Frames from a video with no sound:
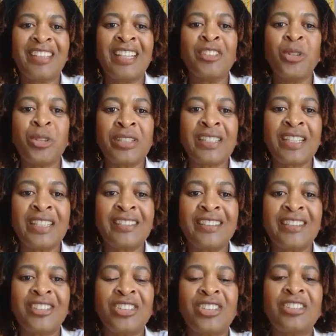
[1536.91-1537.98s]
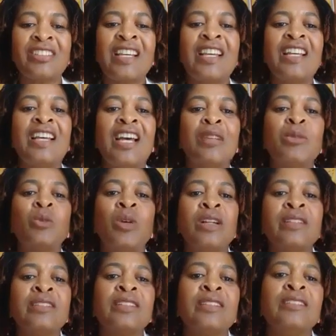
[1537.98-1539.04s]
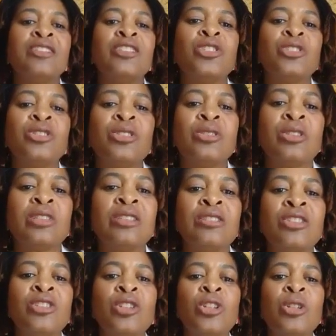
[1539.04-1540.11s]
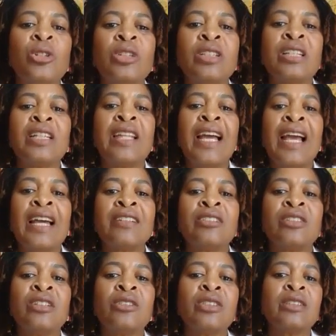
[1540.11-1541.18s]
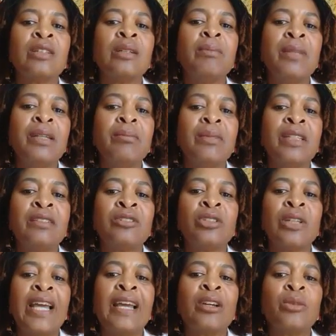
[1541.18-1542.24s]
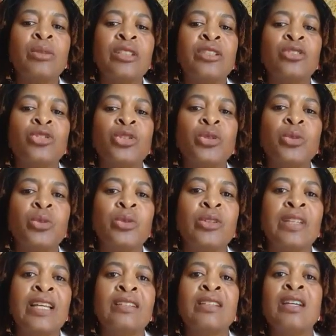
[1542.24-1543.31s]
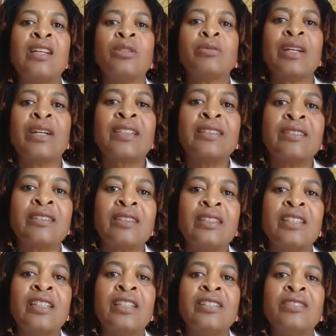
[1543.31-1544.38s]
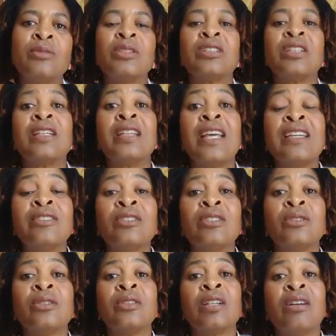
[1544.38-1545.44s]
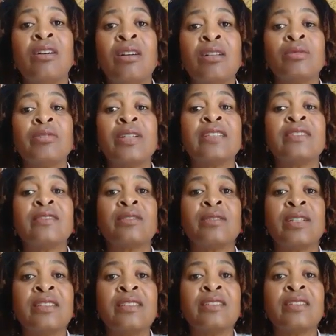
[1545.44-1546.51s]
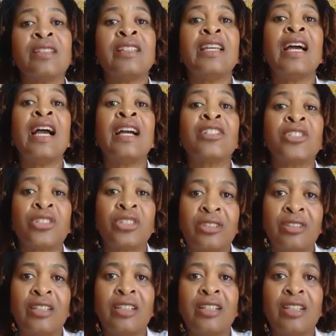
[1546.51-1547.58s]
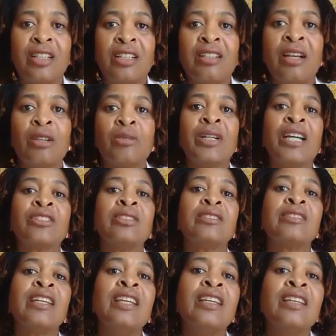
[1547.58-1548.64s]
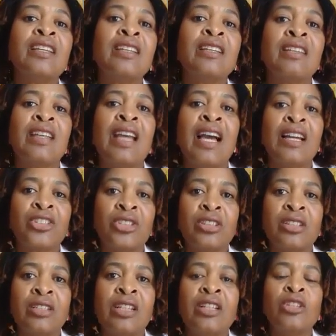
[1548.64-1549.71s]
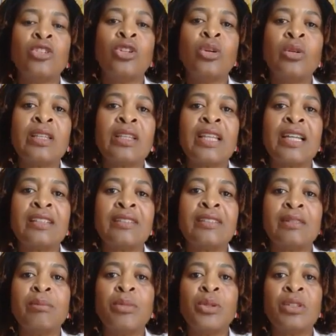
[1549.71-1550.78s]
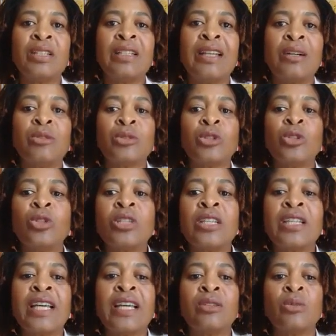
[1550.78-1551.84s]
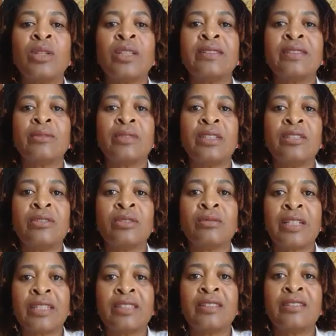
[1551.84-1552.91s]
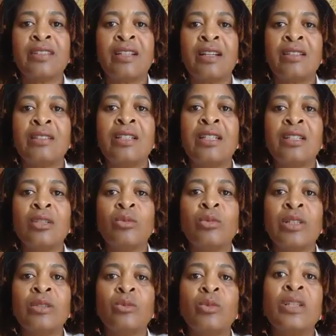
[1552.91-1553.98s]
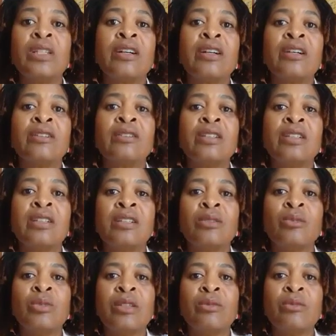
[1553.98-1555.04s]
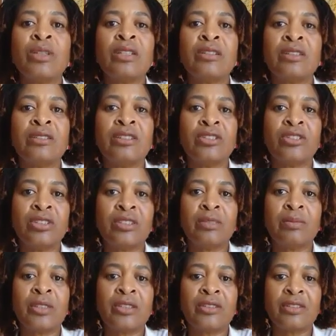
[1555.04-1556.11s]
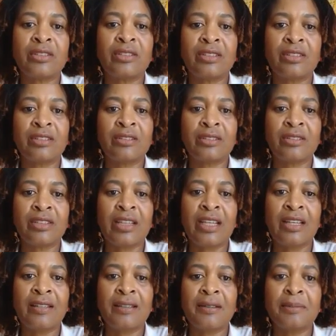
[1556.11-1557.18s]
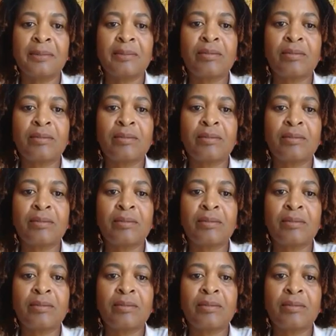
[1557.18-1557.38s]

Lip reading: And organizations. And we want to continue learning and acting on our commitment to equity and truth and reconciliation, which I like to call reconciliation, that we're actually taking the action, knowing that it's important that we're looking at the ways that we need to reconcile with our Indigenous brothers and sisters in Canada.